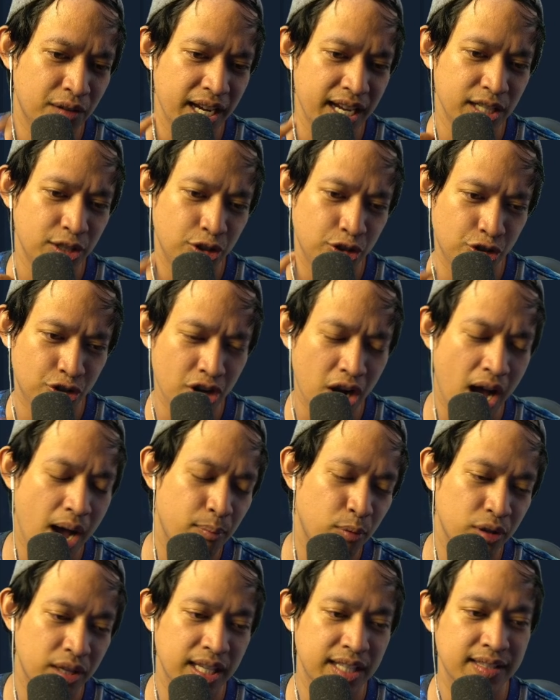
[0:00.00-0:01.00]
job
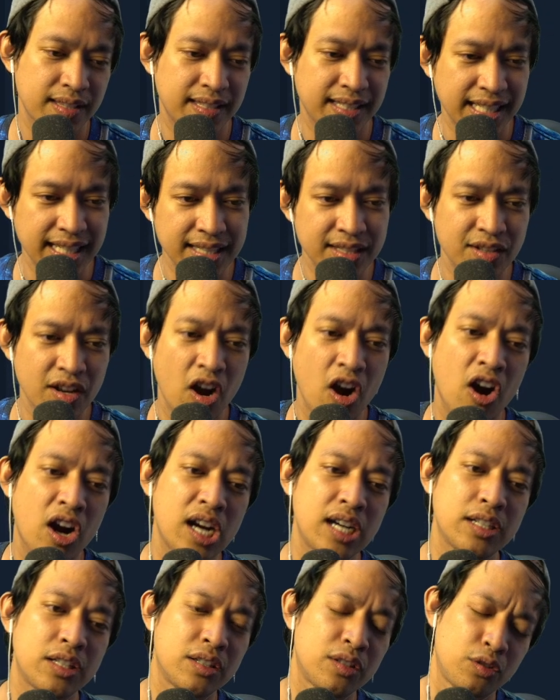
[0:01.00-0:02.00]
with this. These
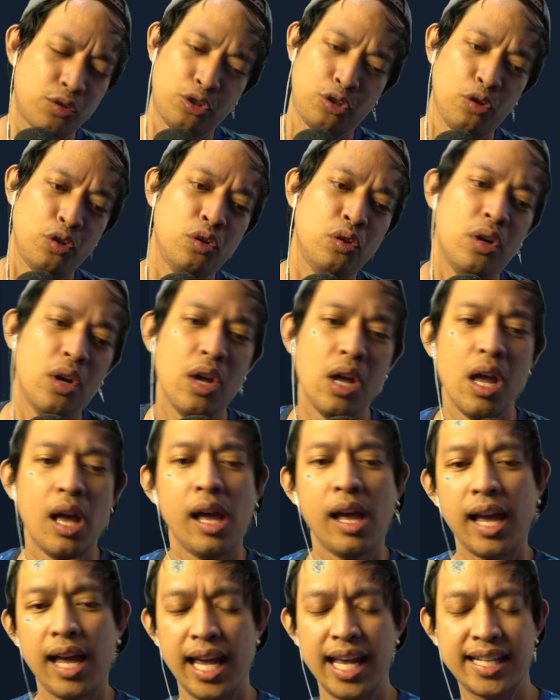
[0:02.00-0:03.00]
are 2
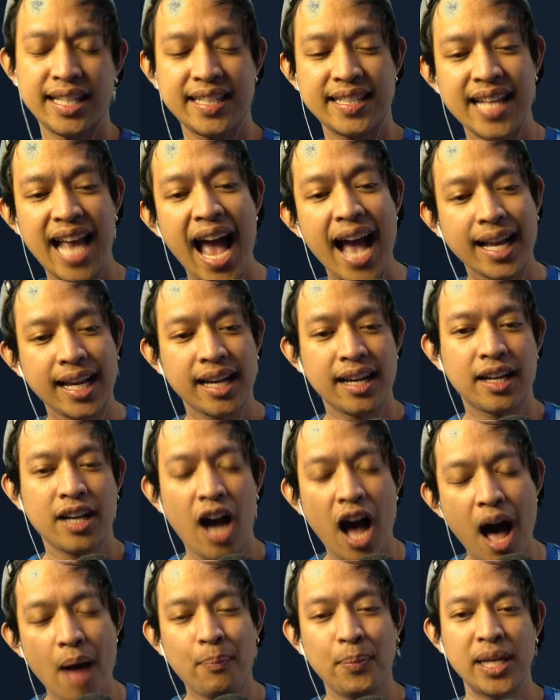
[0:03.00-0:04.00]
exact
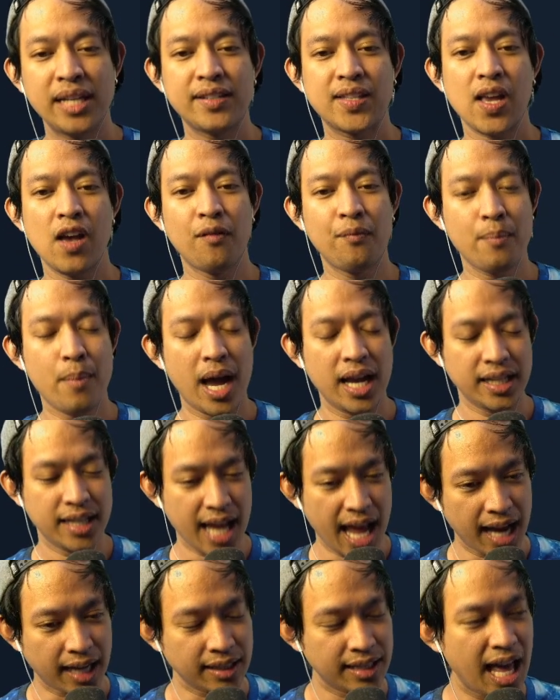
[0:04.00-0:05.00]
copies of my
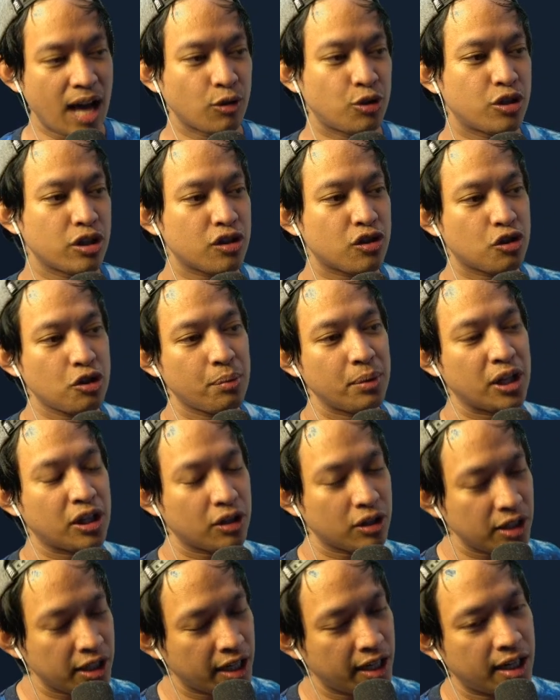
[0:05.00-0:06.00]
deck. Now, just to be
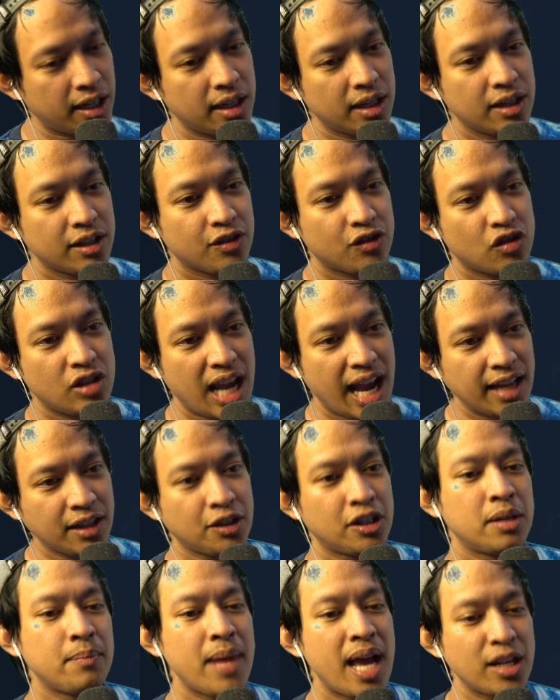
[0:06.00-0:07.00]
clear,
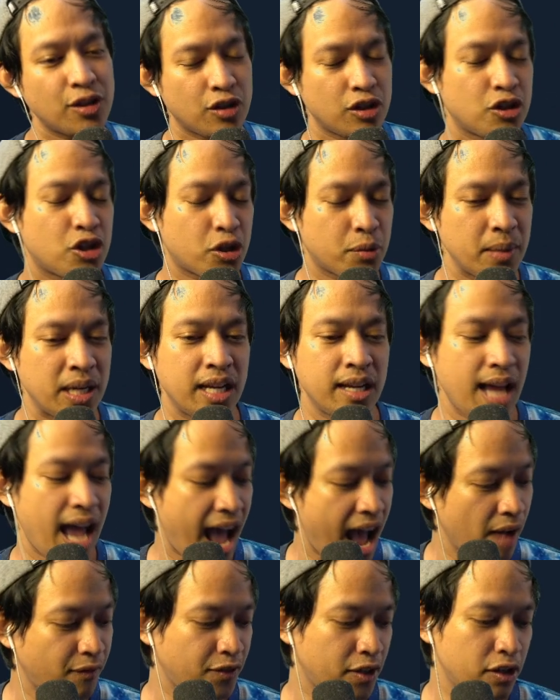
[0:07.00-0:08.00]
Sander messaged me
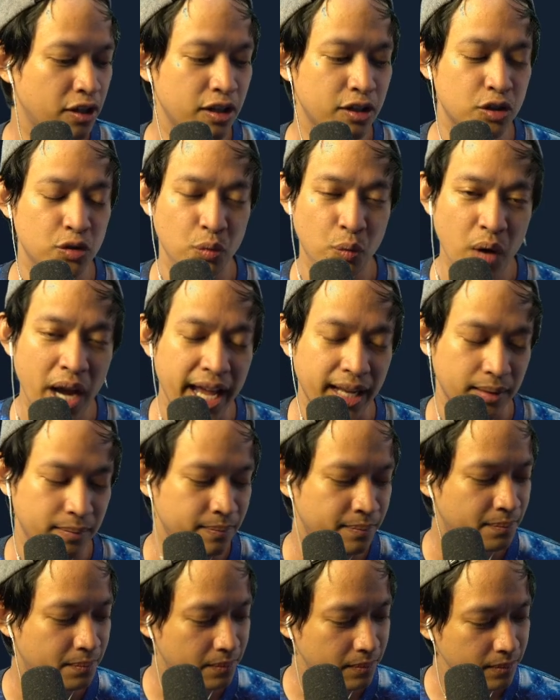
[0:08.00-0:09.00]
after his win,
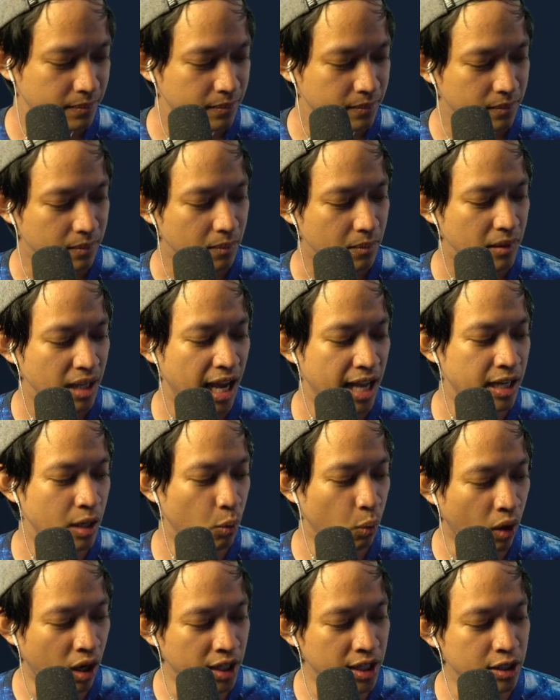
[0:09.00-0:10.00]
and he
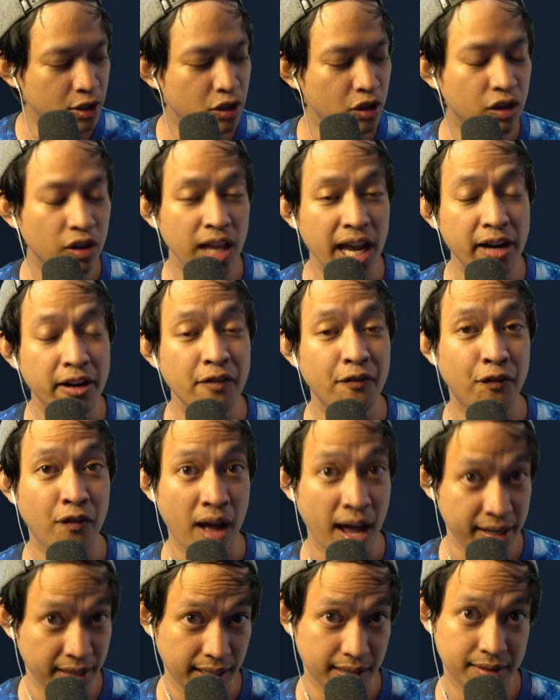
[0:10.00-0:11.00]
wanted to
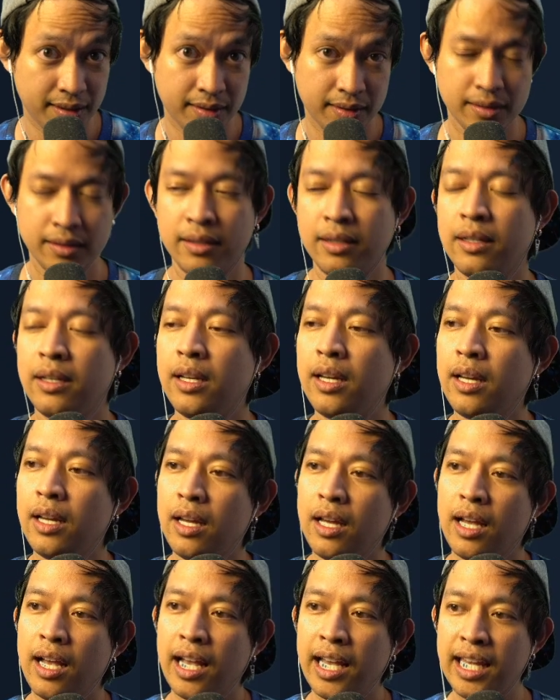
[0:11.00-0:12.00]
clarify this.
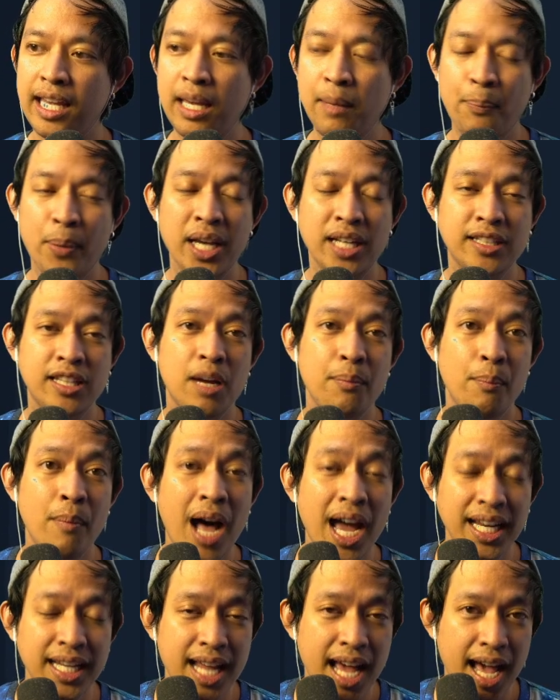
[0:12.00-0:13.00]
He picked up
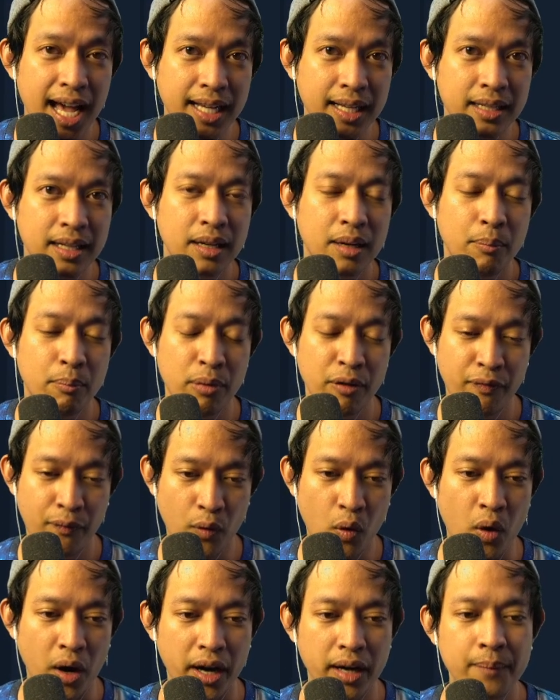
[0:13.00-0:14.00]
my deck
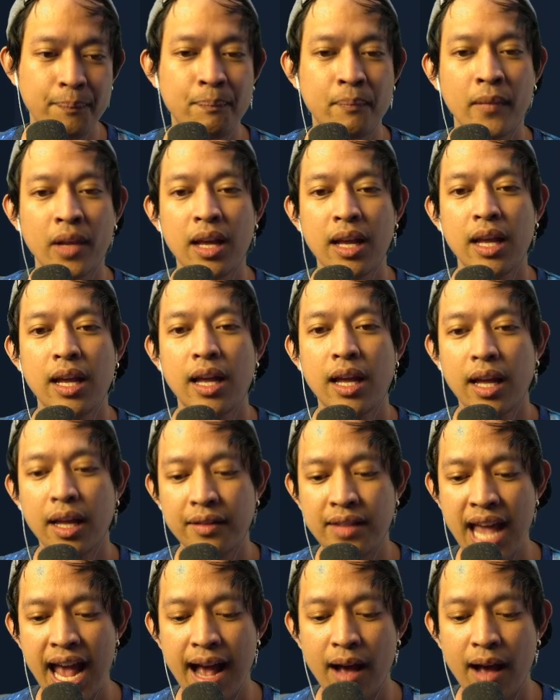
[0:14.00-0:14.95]
before. Now,